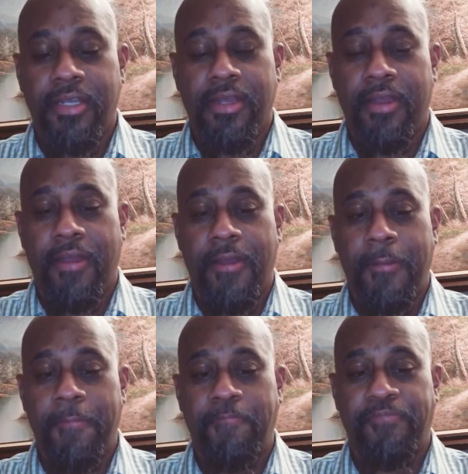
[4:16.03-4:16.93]

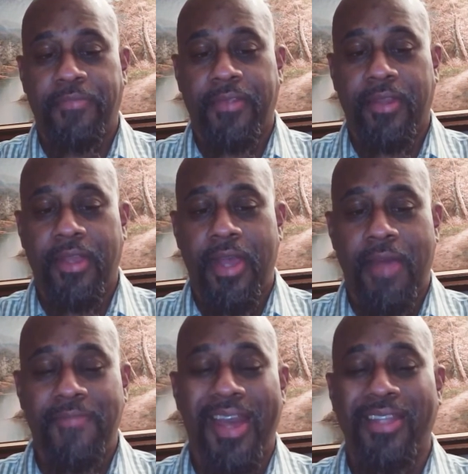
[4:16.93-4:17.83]
I'm
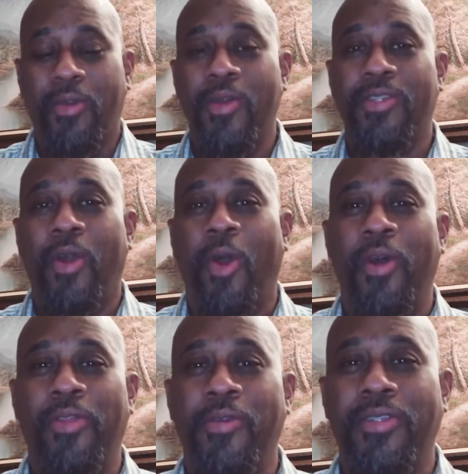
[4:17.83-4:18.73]
not going to go into
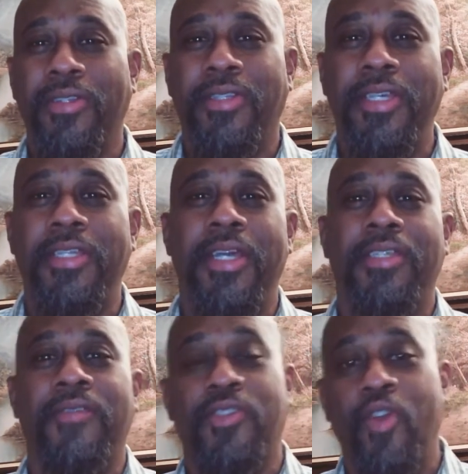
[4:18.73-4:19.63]
all those little details
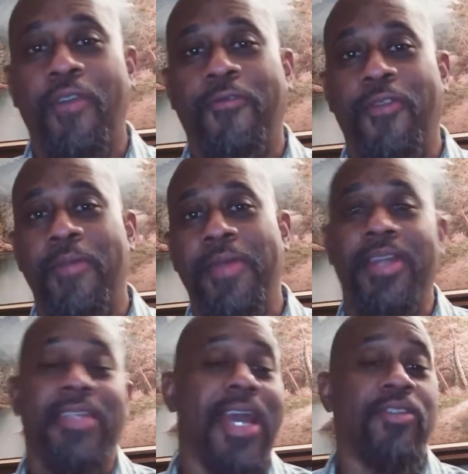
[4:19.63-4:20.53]
of software
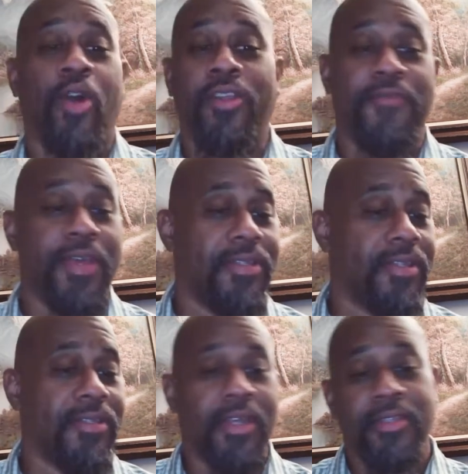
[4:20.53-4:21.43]
because it has all the basic
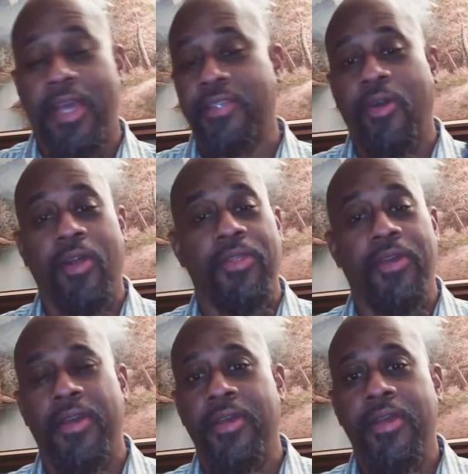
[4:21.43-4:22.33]
things. It has all
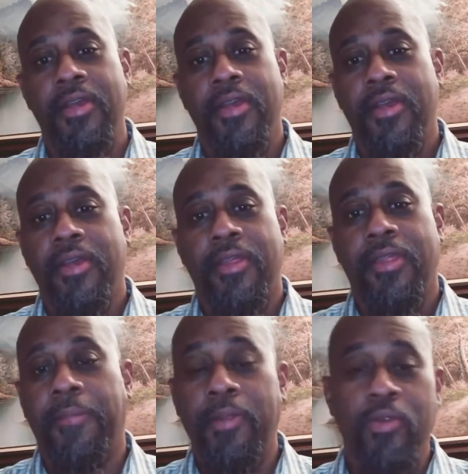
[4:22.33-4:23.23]
the
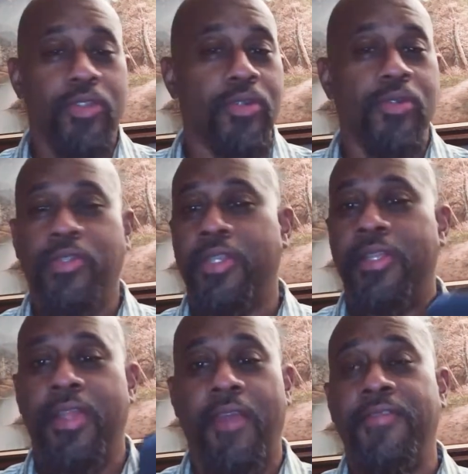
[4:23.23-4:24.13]
Bluetooth
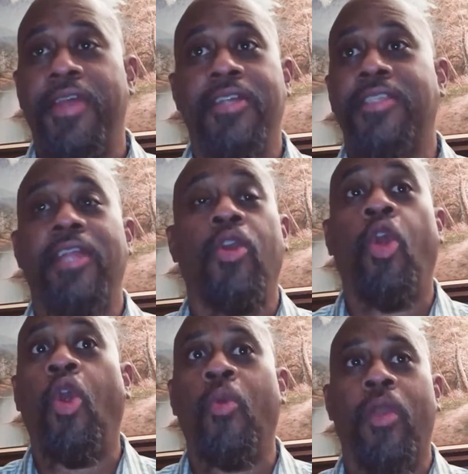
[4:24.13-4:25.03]
and everything else that
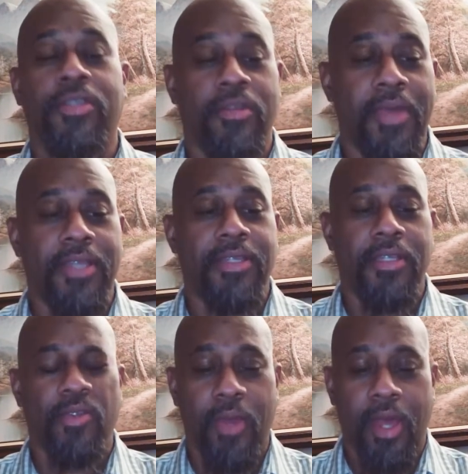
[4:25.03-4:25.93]
all works
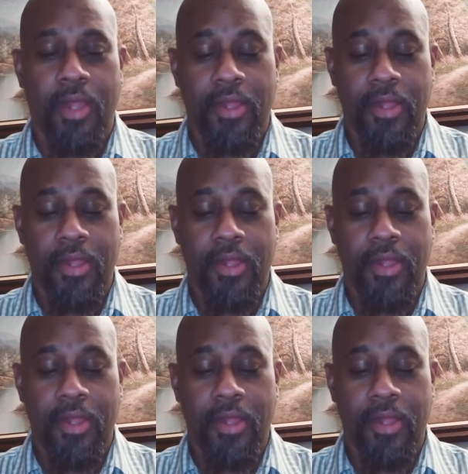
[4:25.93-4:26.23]
amazingly well.